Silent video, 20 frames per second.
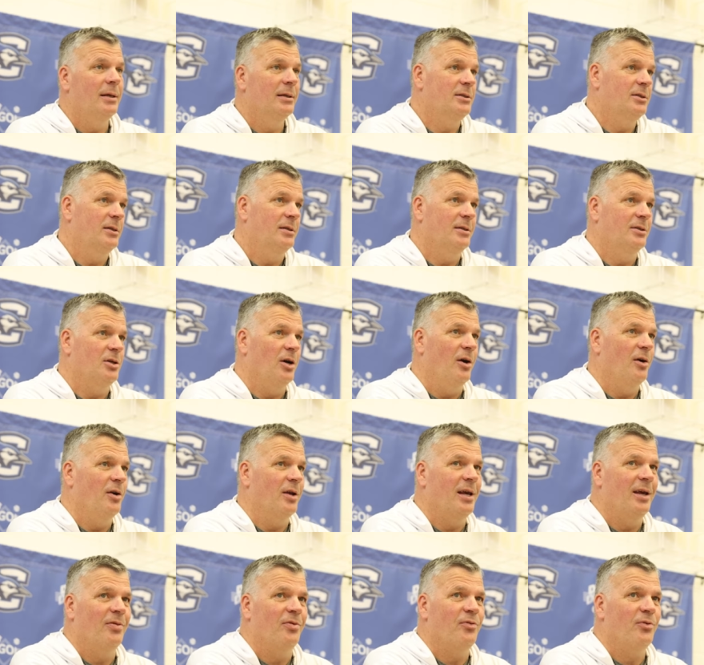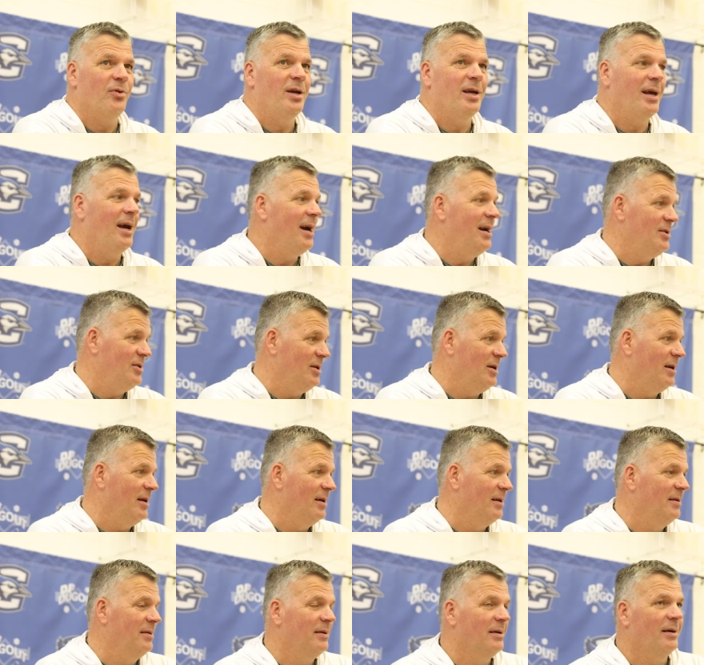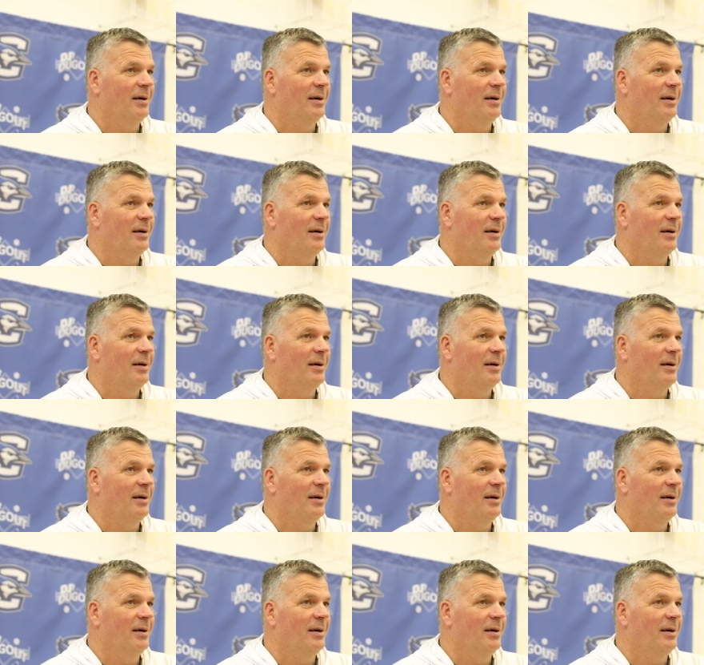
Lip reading: It's hard to get three guys on an